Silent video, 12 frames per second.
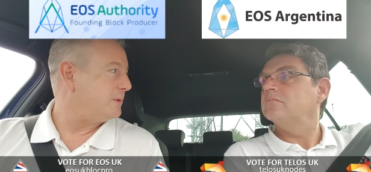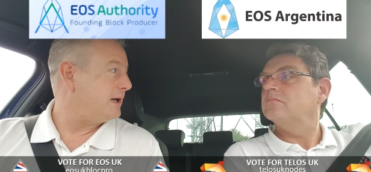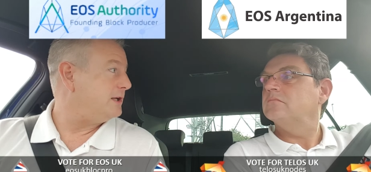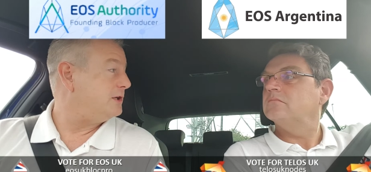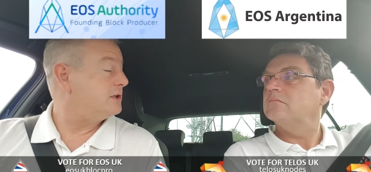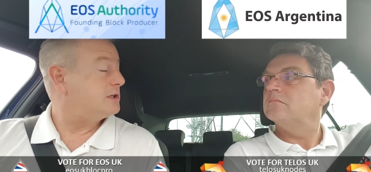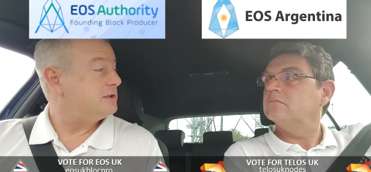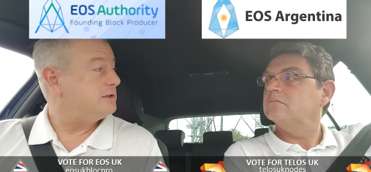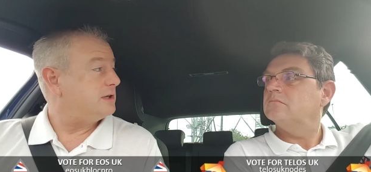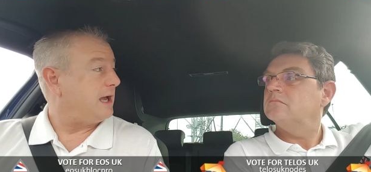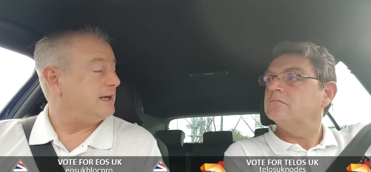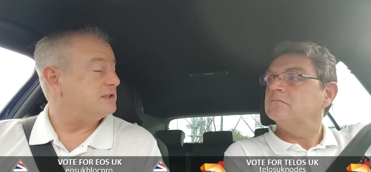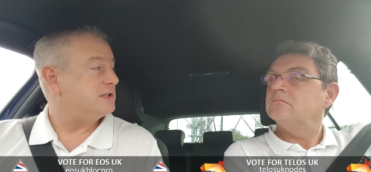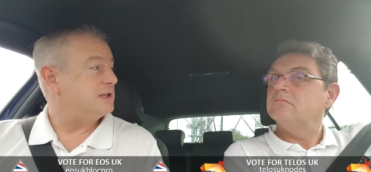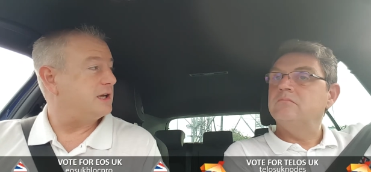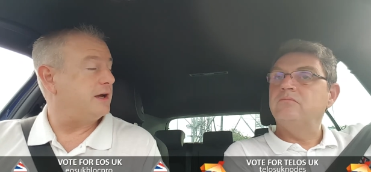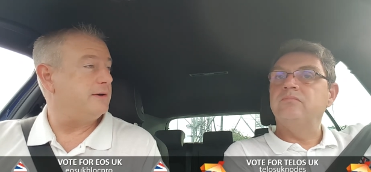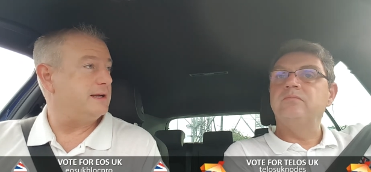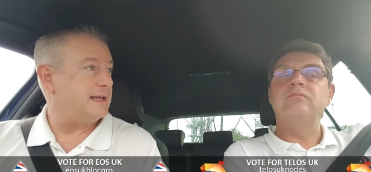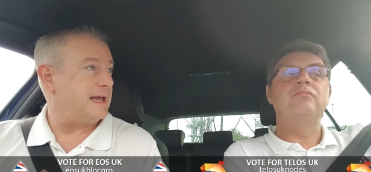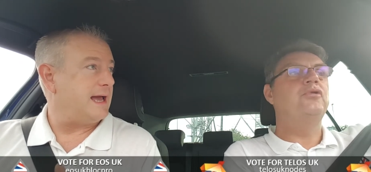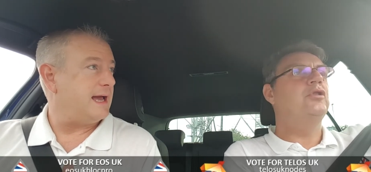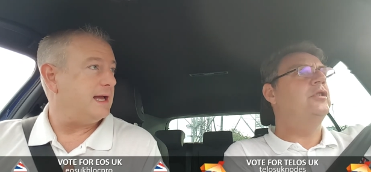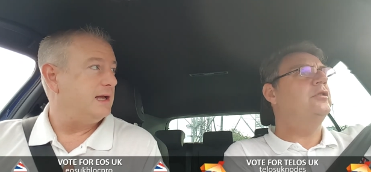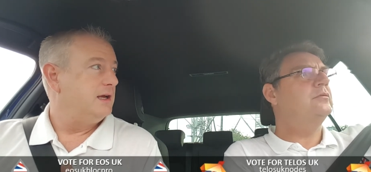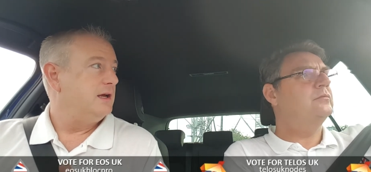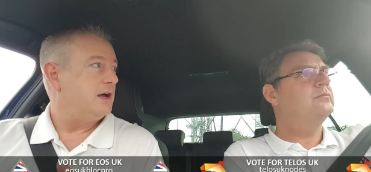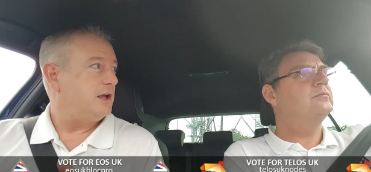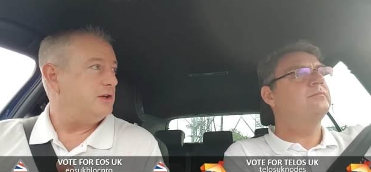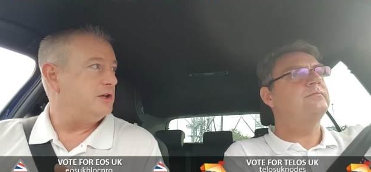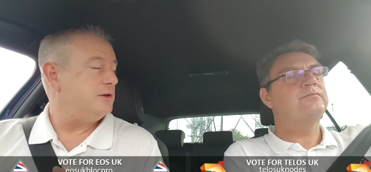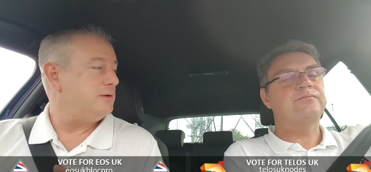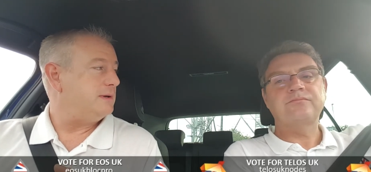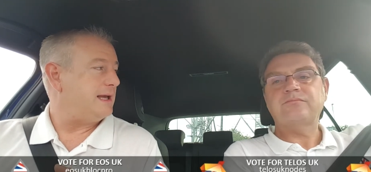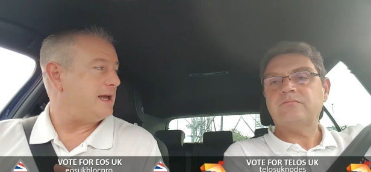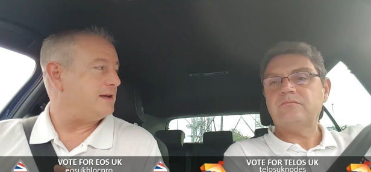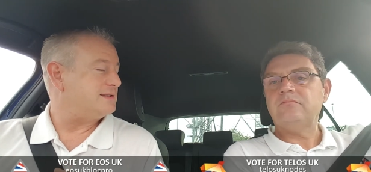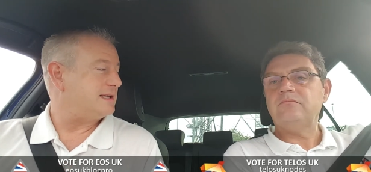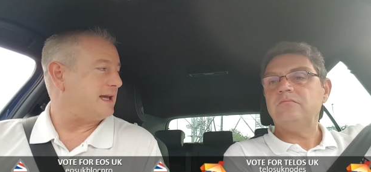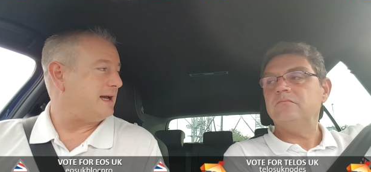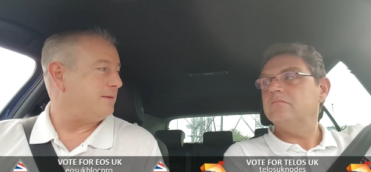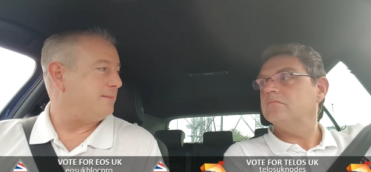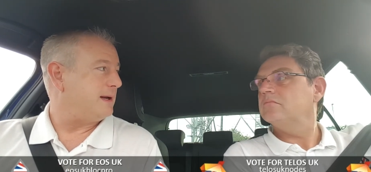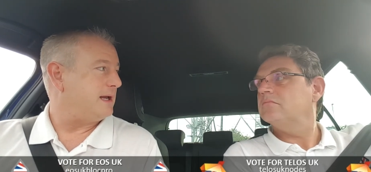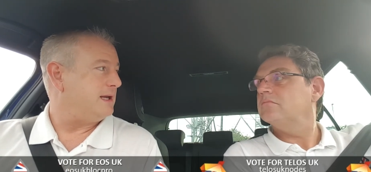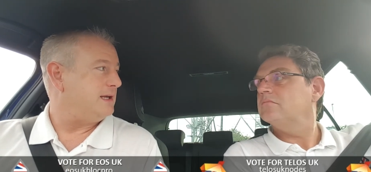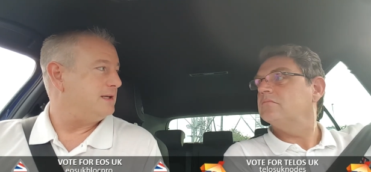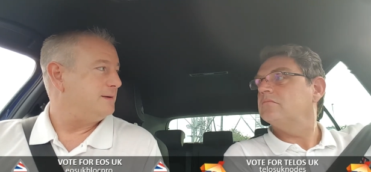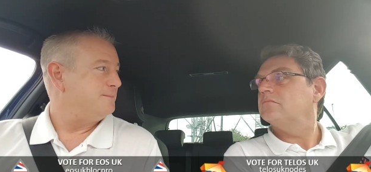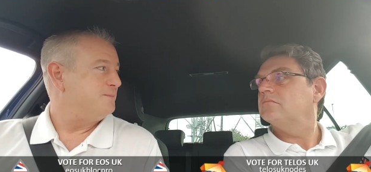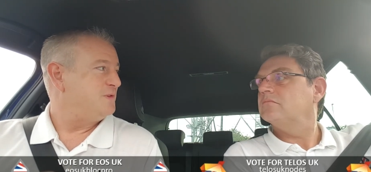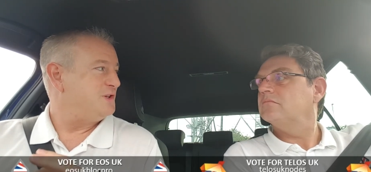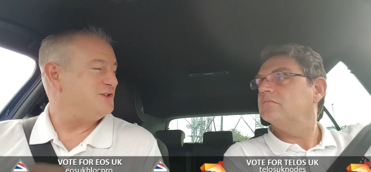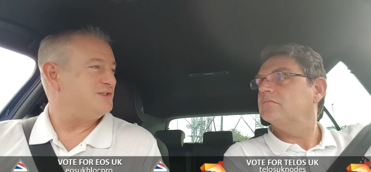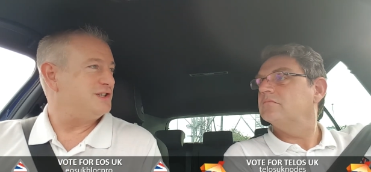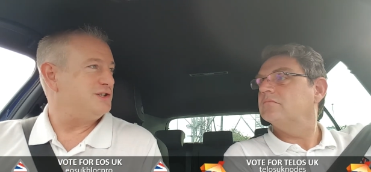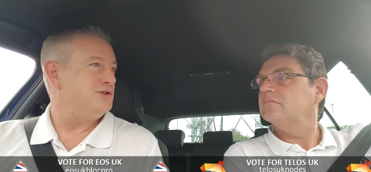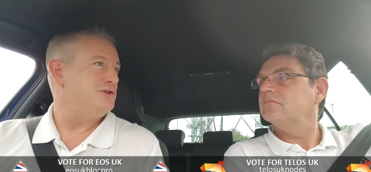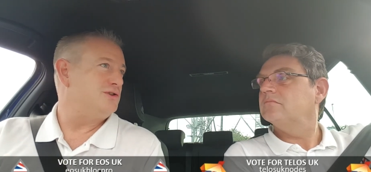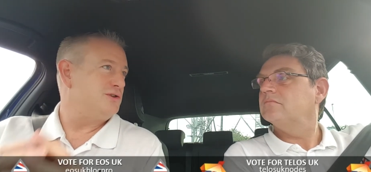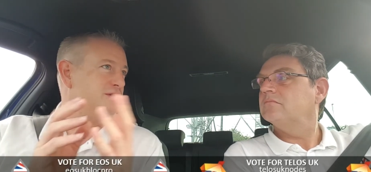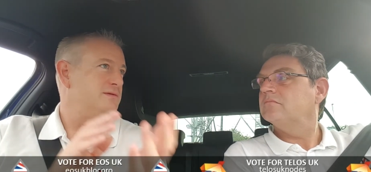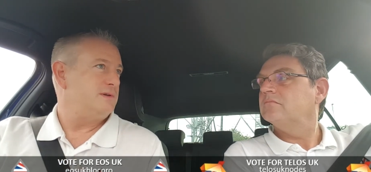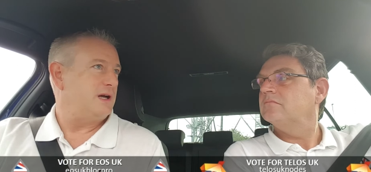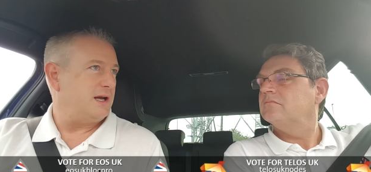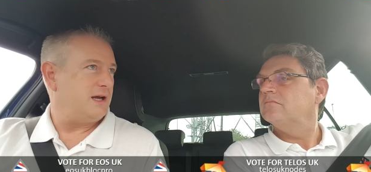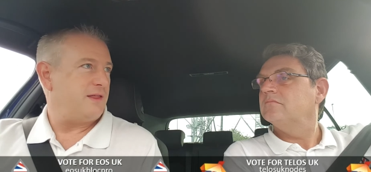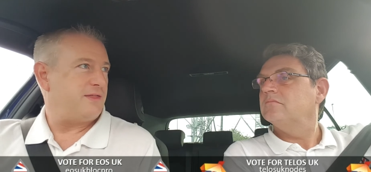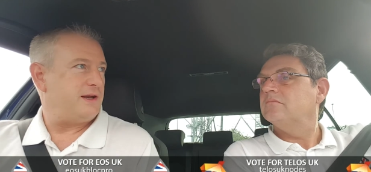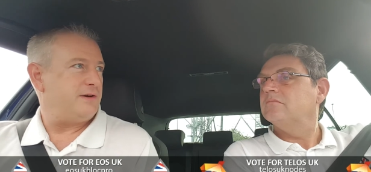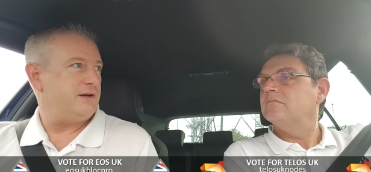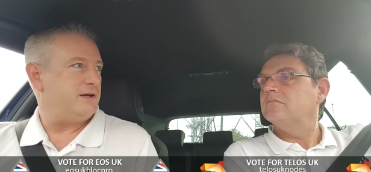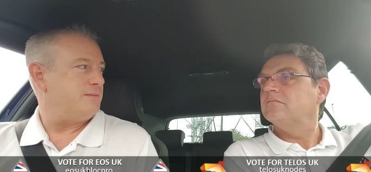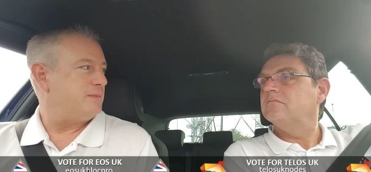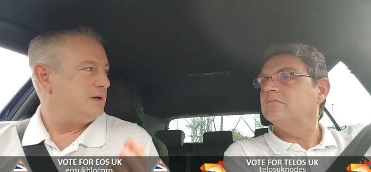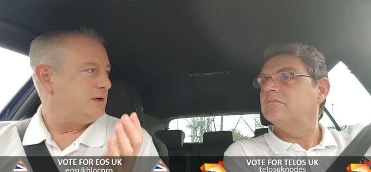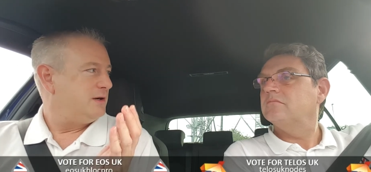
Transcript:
Speaker 1: where you can actually go and get Brilliant. a new EOS account made using your uh, Ethereum